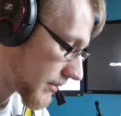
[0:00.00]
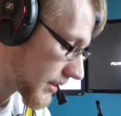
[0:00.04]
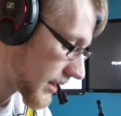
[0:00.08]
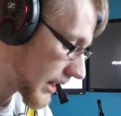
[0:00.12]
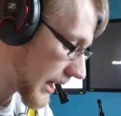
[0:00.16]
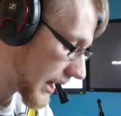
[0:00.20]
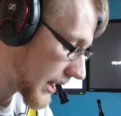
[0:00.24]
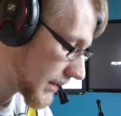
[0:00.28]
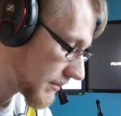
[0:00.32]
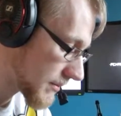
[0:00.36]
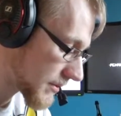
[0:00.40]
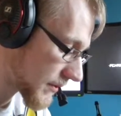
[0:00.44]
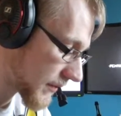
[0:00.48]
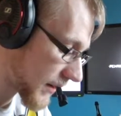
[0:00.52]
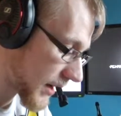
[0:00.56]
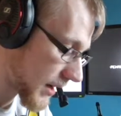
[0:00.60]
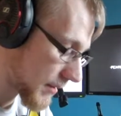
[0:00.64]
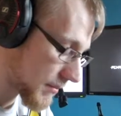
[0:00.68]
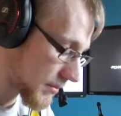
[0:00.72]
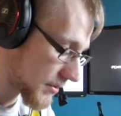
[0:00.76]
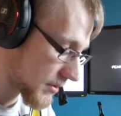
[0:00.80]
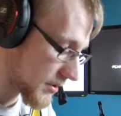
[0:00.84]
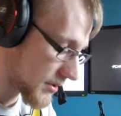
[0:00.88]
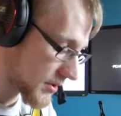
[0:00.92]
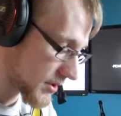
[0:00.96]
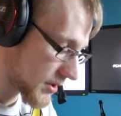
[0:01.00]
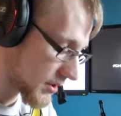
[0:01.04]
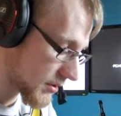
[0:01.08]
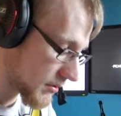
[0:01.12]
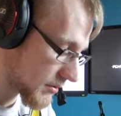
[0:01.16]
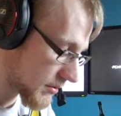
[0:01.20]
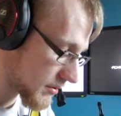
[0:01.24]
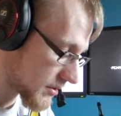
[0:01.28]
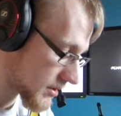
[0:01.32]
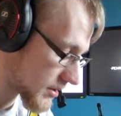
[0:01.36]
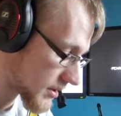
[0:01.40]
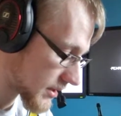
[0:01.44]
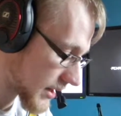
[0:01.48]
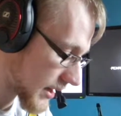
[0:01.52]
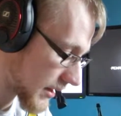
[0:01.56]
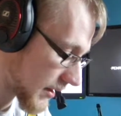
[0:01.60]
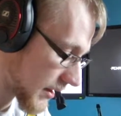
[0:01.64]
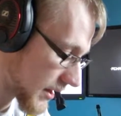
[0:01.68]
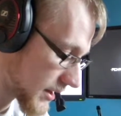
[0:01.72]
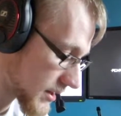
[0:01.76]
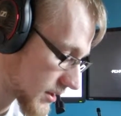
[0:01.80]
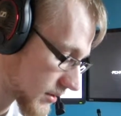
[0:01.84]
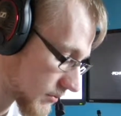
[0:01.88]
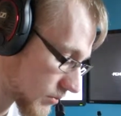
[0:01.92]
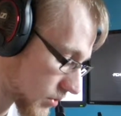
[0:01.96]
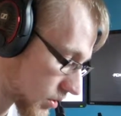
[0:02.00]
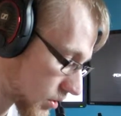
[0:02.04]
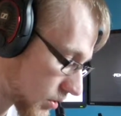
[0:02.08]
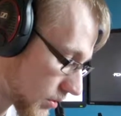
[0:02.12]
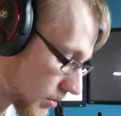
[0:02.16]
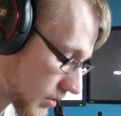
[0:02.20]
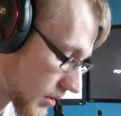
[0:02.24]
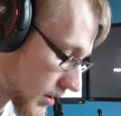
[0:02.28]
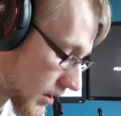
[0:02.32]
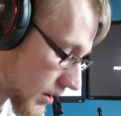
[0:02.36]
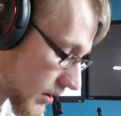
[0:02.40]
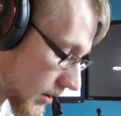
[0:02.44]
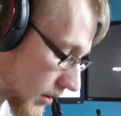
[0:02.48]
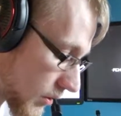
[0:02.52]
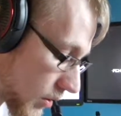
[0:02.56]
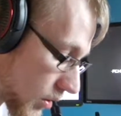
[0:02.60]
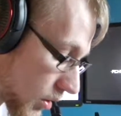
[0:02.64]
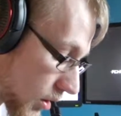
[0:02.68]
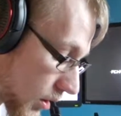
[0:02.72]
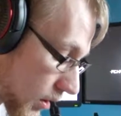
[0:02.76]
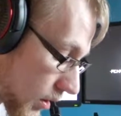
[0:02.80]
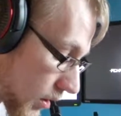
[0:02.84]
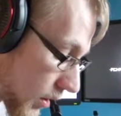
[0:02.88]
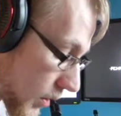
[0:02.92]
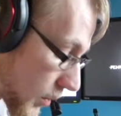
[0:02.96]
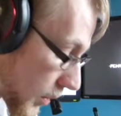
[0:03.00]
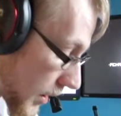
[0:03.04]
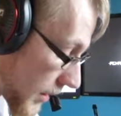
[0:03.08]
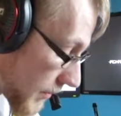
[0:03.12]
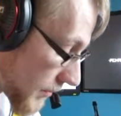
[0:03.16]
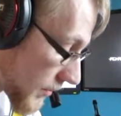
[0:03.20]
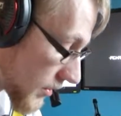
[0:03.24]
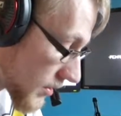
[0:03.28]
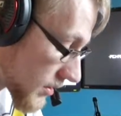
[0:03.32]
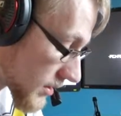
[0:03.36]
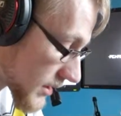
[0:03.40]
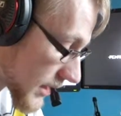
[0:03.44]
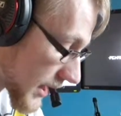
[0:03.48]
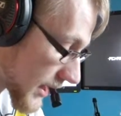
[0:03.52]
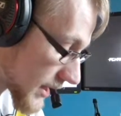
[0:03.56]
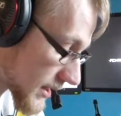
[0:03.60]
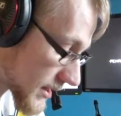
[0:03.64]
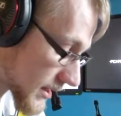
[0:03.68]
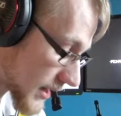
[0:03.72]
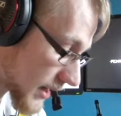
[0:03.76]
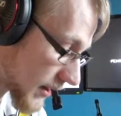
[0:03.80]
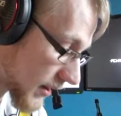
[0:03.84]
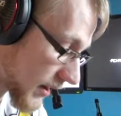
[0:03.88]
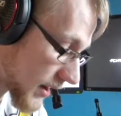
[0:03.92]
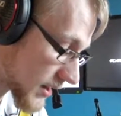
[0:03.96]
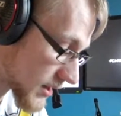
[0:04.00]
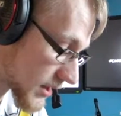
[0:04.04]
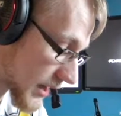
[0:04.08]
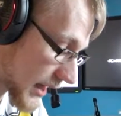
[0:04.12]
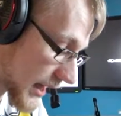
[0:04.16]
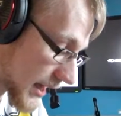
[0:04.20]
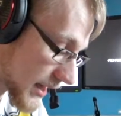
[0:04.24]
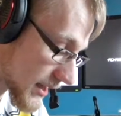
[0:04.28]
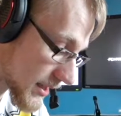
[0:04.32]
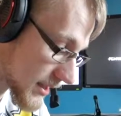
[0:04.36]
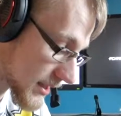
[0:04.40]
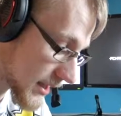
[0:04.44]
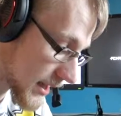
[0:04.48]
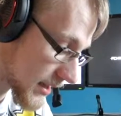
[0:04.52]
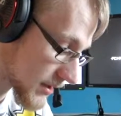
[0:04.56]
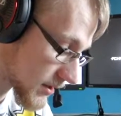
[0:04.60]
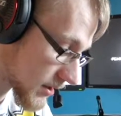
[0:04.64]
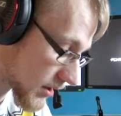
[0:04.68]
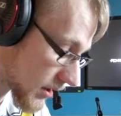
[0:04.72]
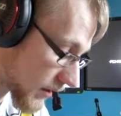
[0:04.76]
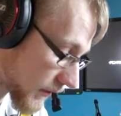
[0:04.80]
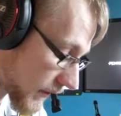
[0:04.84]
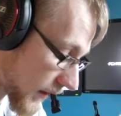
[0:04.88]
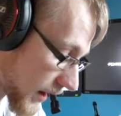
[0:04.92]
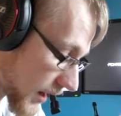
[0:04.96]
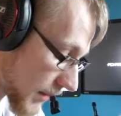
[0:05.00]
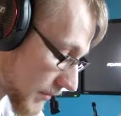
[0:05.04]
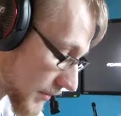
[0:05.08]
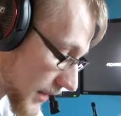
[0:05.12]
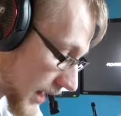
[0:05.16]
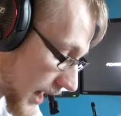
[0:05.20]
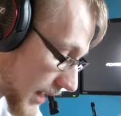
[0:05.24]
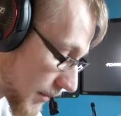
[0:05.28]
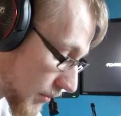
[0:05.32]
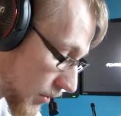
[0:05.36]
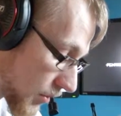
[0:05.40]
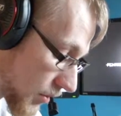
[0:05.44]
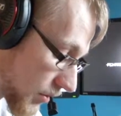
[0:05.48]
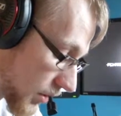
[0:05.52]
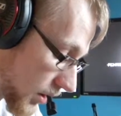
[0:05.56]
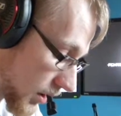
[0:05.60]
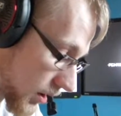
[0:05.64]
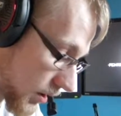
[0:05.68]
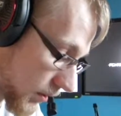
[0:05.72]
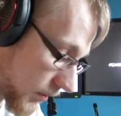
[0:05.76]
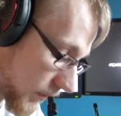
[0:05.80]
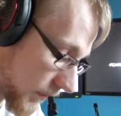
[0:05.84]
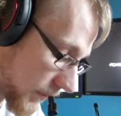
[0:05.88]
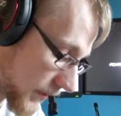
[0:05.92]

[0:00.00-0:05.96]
Game developers use Sennheiser recording equipment and Sennheiser headsets to develop game audio.